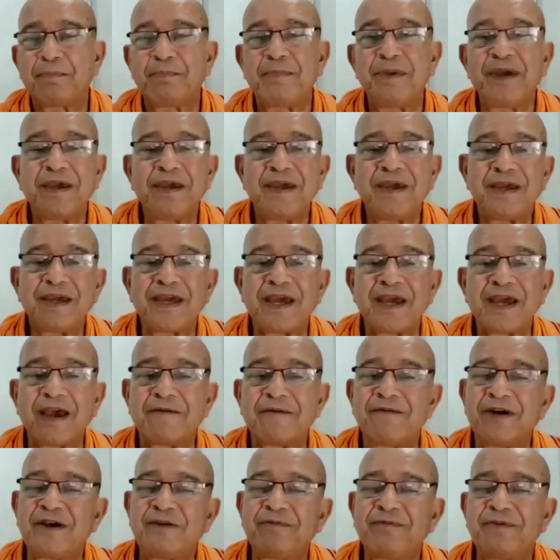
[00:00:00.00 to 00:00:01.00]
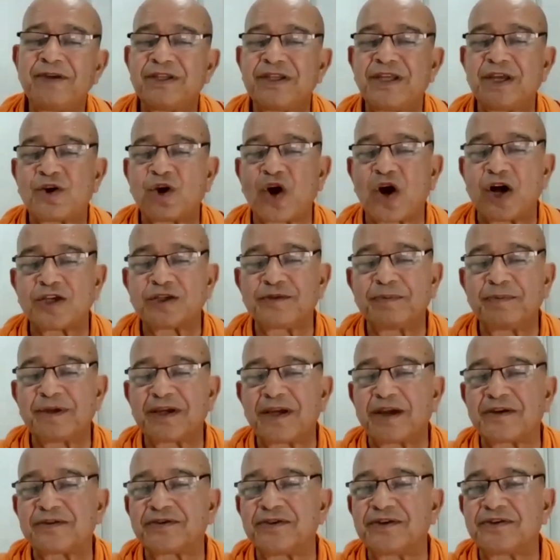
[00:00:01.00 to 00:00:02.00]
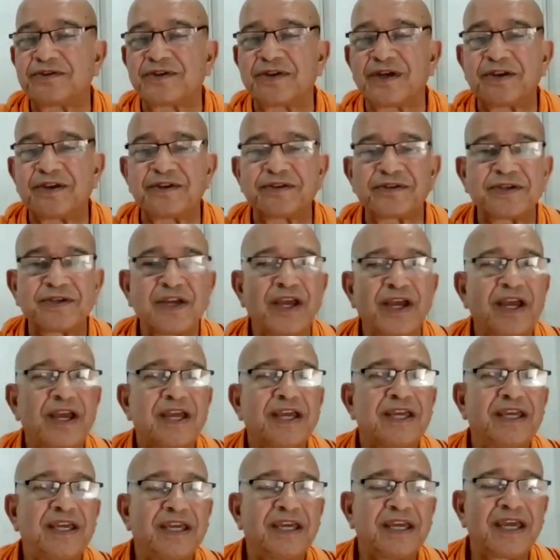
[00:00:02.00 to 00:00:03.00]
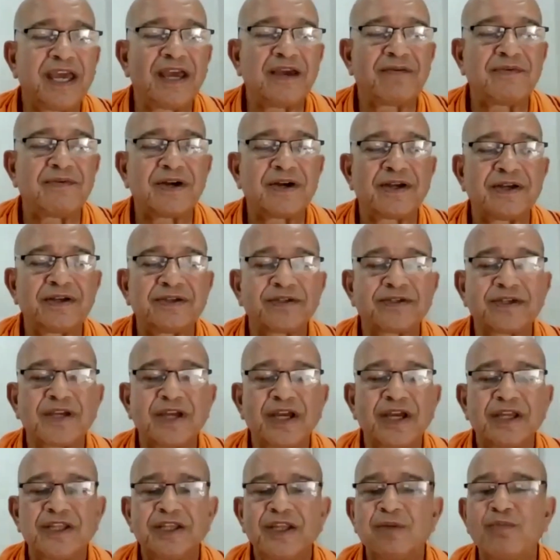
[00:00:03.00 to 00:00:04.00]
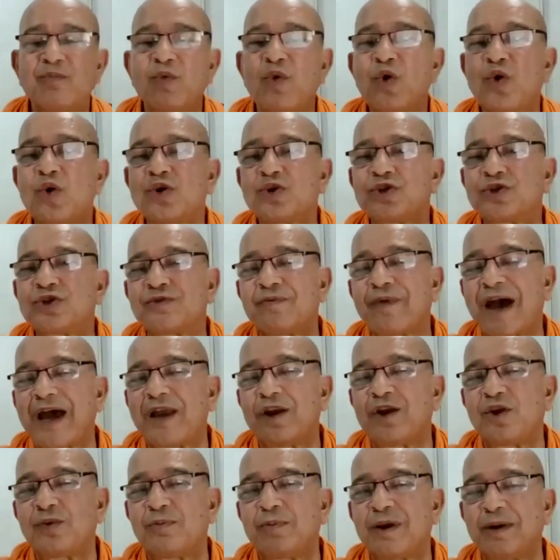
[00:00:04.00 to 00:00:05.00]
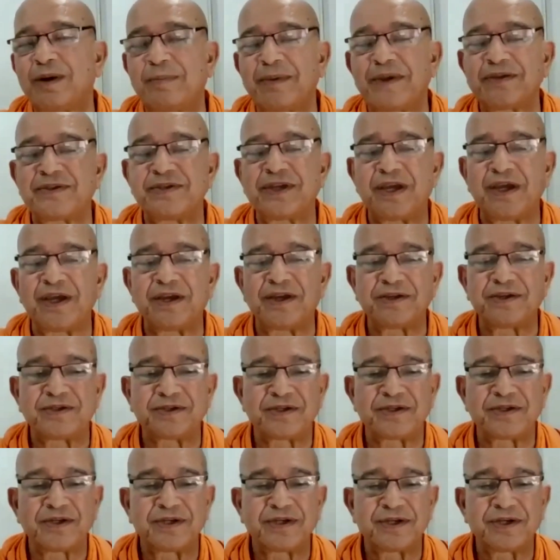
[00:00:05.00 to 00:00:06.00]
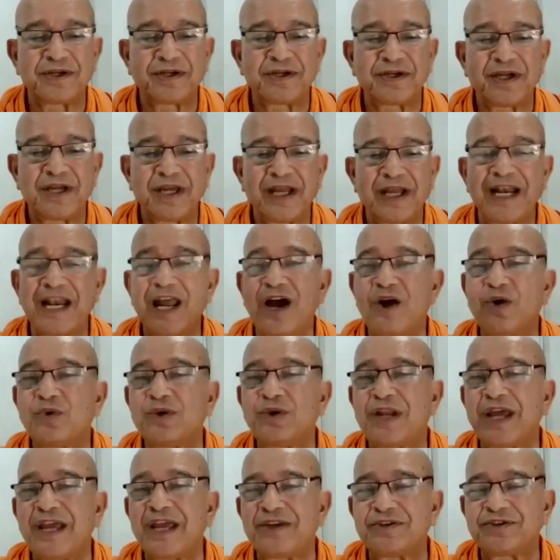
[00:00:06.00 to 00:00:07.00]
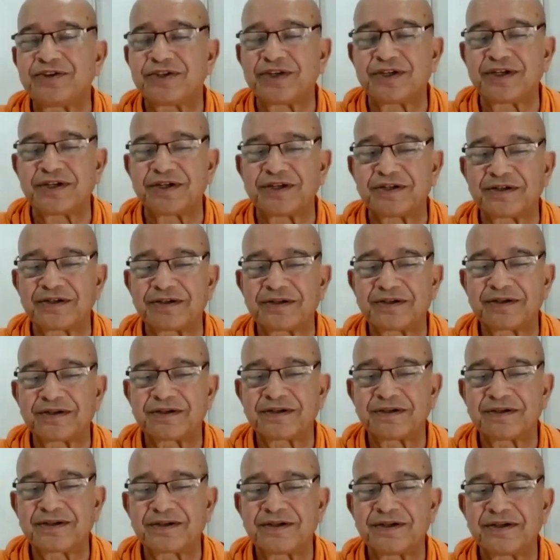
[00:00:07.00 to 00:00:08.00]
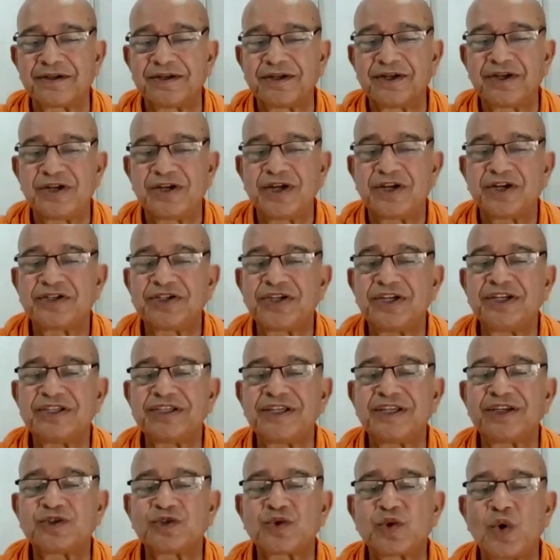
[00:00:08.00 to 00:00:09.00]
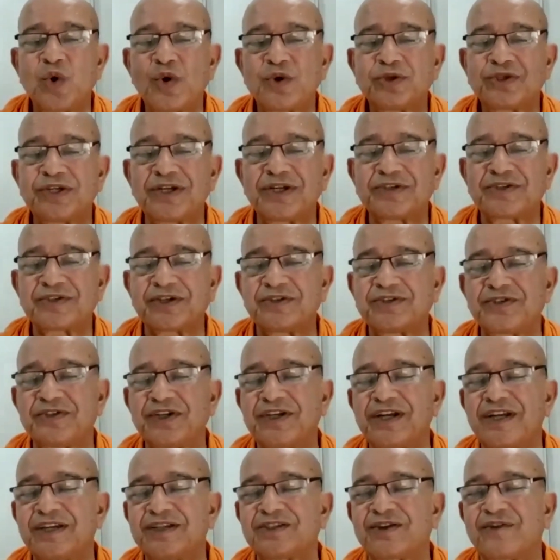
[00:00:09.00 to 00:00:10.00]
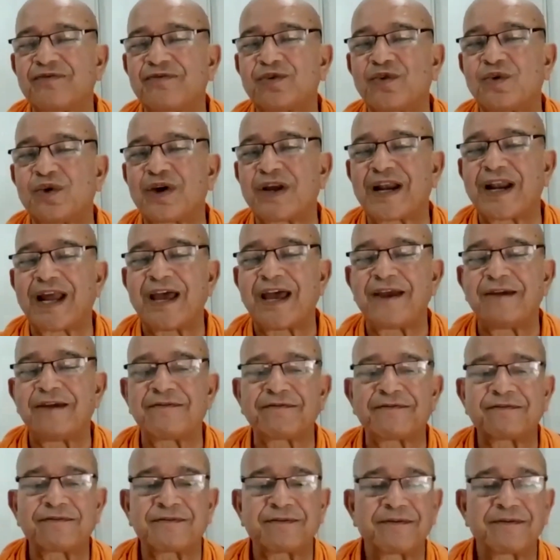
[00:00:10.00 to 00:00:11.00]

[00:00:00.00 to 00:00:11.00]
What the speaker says: Being ever with the cosmic existence, he gave us the most valuable message. Love nature. She is the source and sustenance of your life.